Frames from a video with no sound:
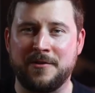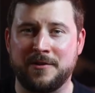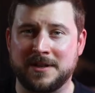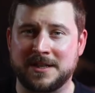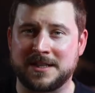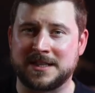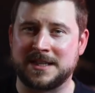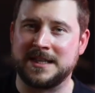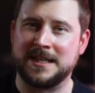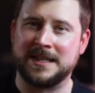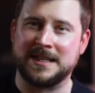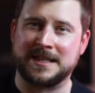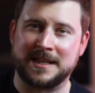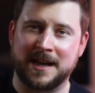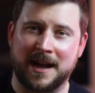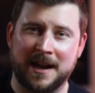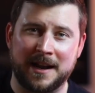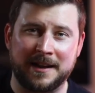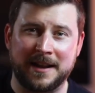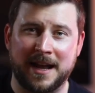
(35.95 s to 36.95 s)
can see it's
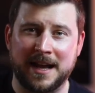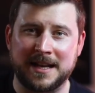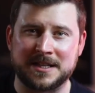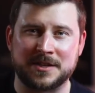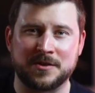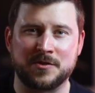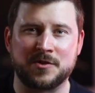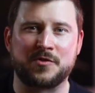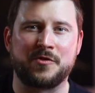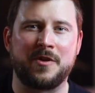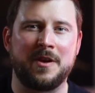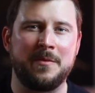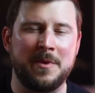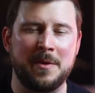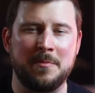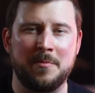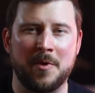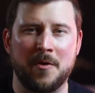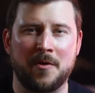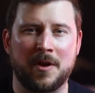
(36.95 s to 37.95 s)
got a nice little creamy
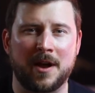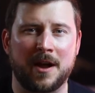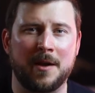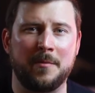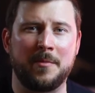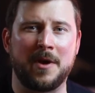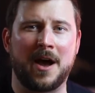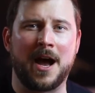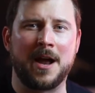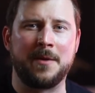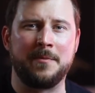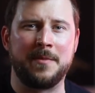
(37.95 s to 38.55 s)
bokeh behind